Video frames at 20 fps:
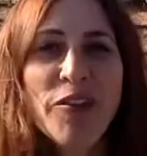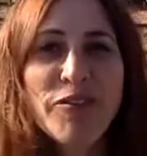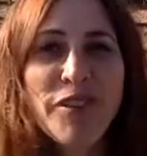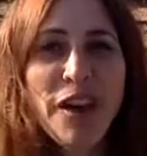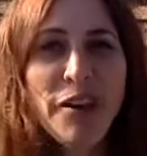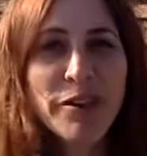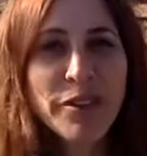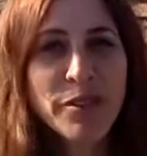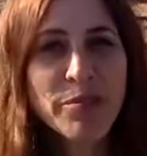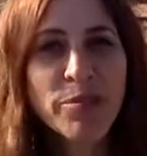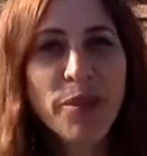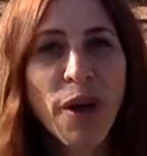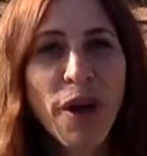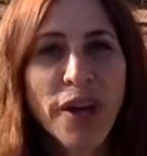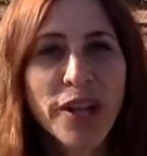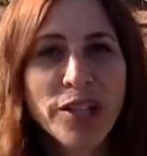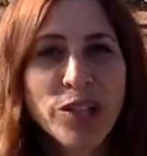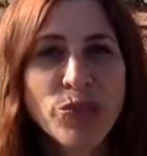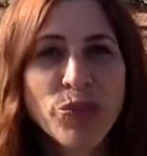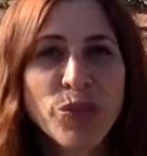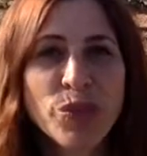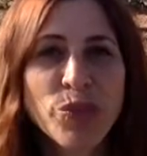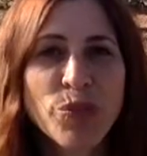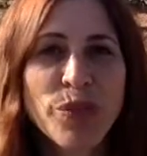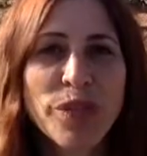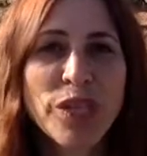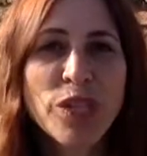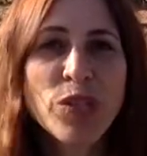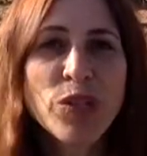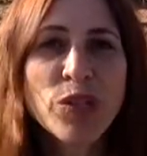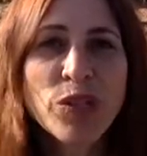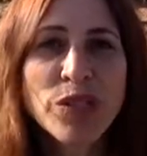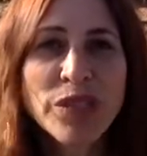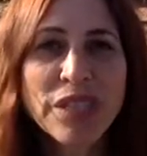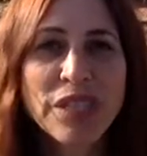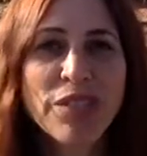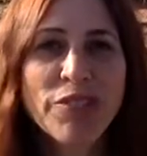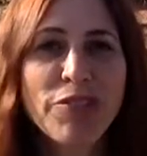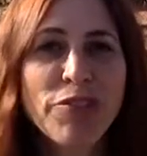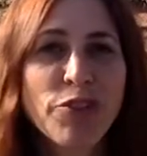found in products which we use,
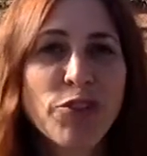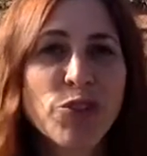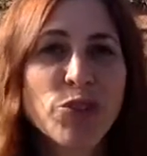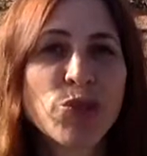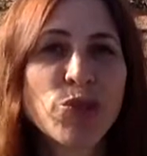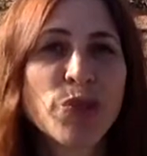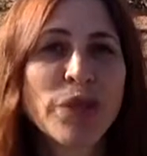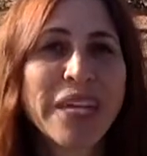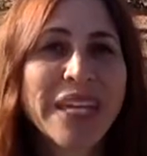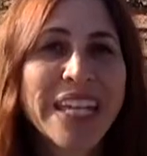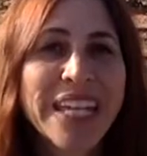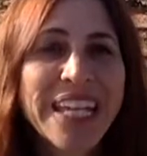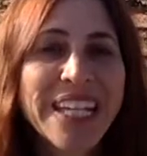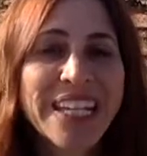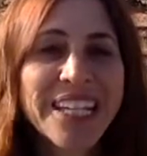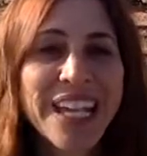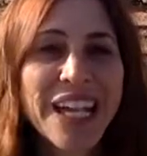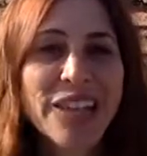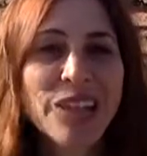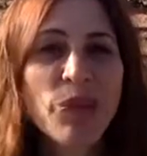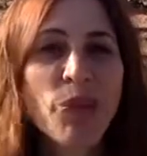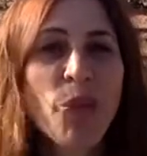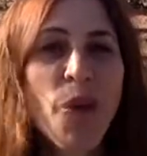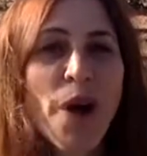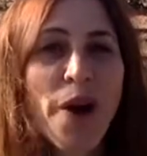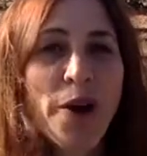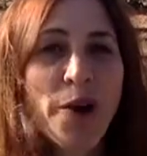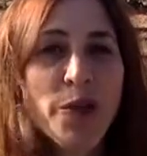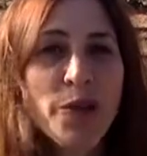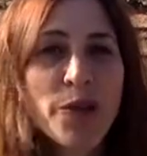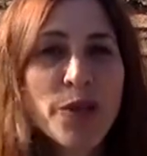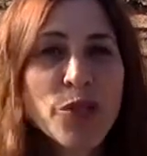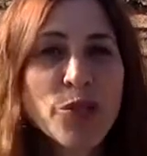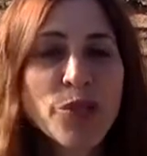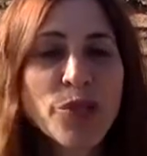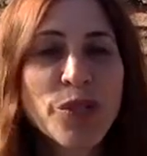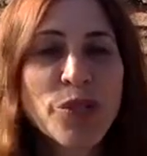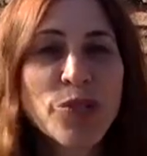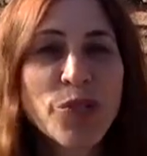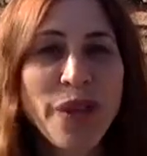in the foods we eat, and the water which
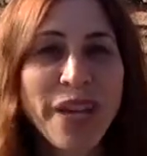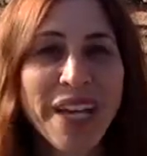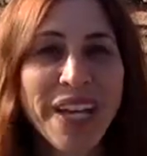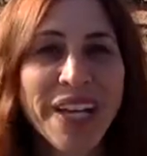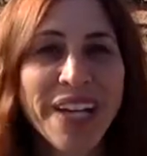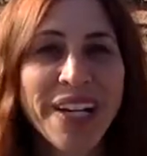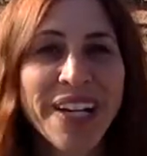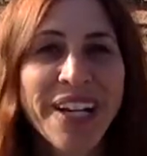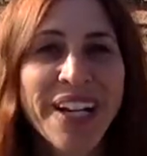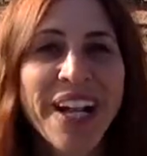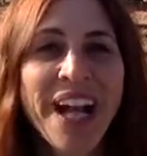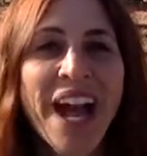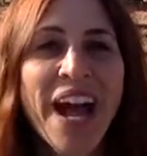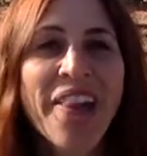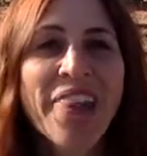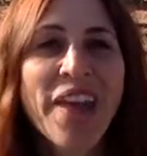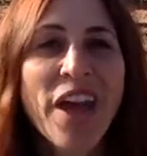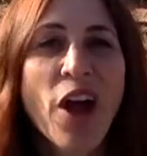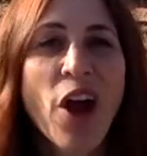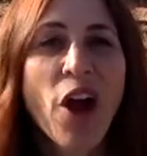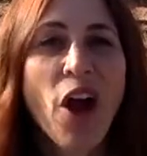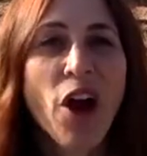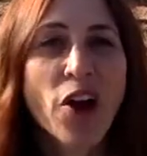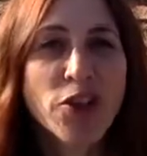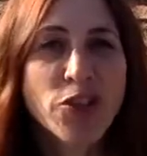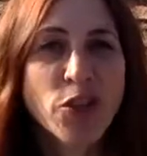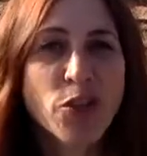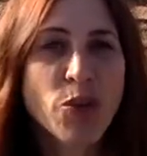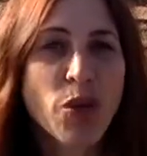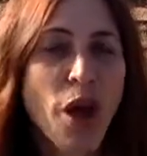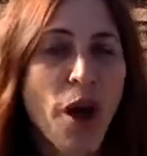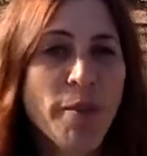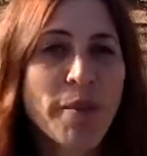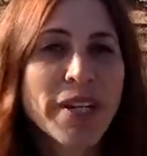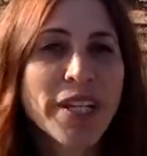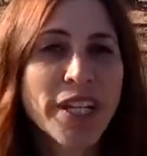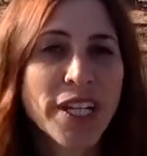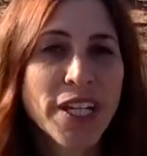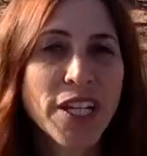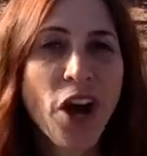we drink. And they are also
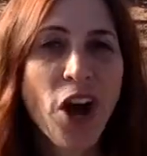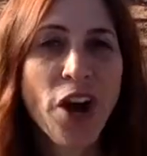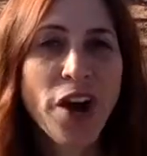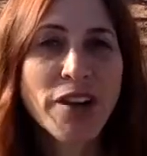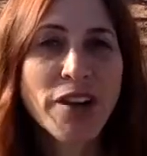common in our